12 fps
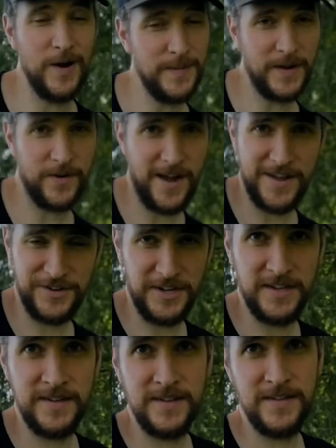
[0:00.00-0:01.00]
hope I crash
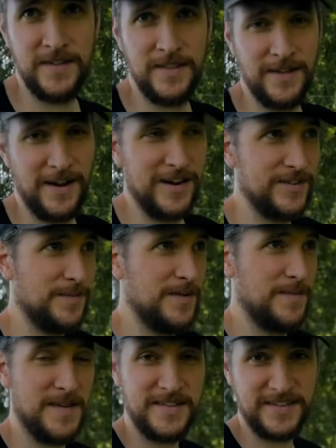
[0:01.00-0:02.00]
it. That'd actually be
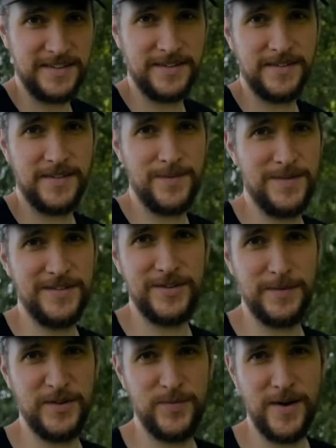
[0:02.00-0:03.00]
amazing. It'd be
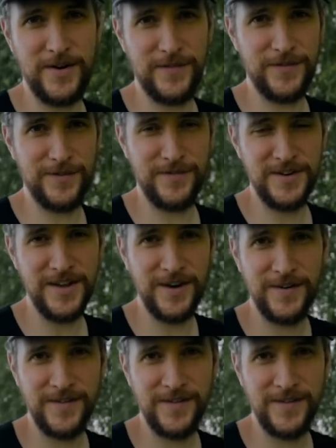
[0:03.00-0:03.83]
so much better for the video.